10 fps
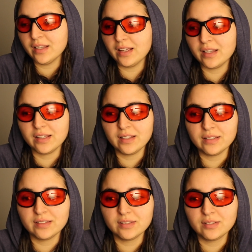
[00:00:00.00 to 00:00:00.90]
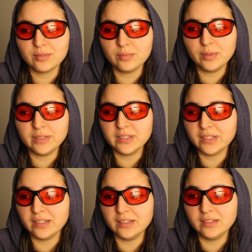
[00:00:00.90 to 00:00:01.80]
and
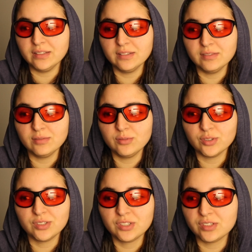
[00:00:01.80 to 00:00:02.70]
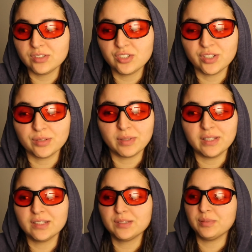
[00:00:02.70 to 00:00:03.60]
basically just share my
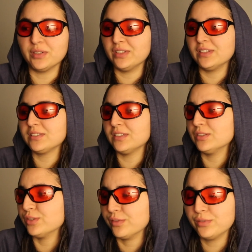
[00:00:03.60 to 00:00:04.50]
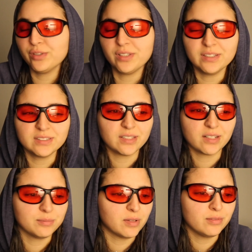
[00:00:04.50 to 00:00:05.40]
experiences of the things that
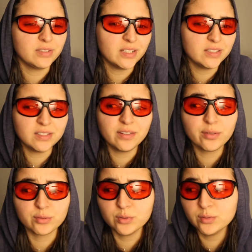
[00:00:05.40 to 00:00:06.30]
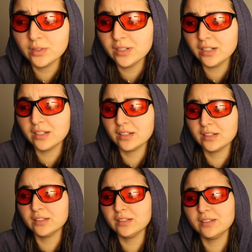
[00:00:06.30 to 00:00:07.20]
I'm navigating through
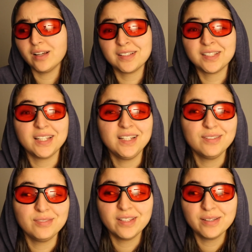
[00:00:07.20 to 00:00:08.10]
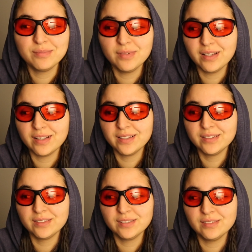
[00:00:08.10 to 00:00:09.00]
as I live them,
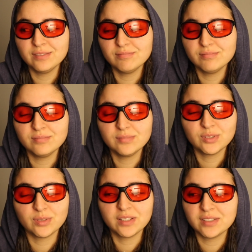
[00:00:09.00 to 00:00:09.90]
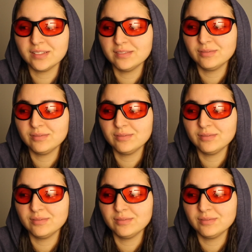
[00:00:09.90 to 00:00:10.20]
and so that